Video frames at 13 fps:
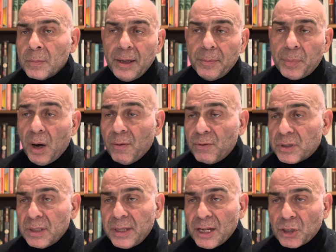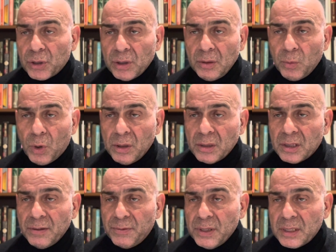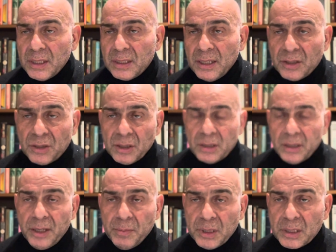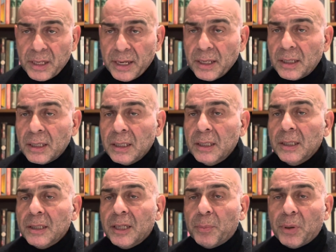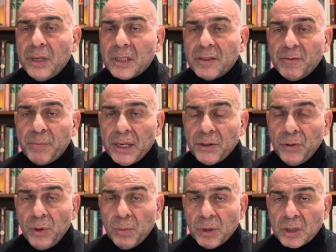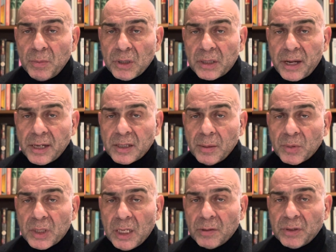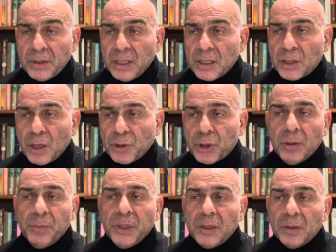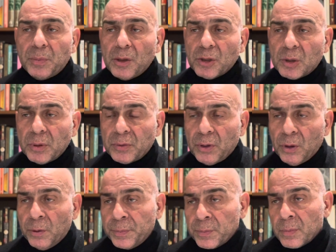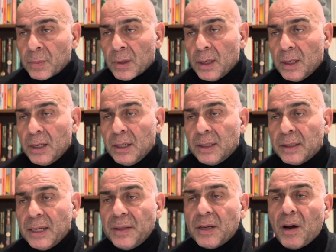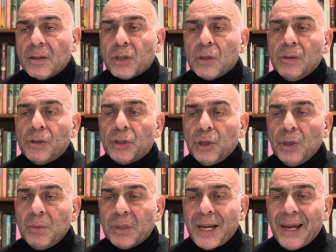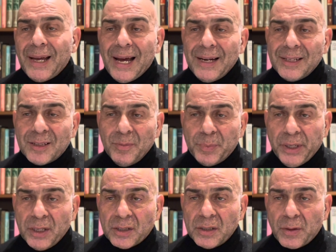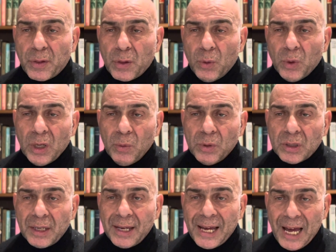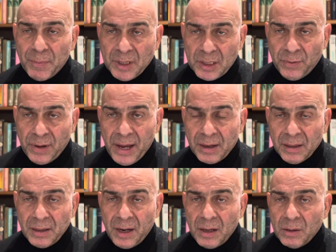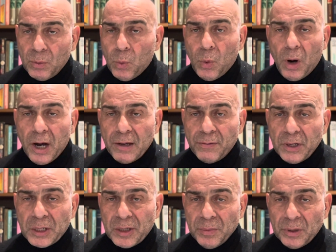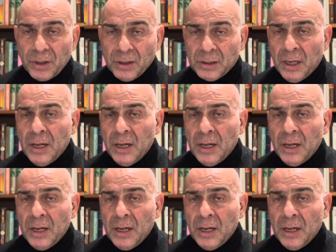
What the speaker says: but obviously that shouldn't warrant a visit. It's just a mistake. The police have made numerous mistakes themselves in their social media posts before. Then the article assumes that Allison Pearson thought it was a Hamas flag. I don't know why Vikram Dodd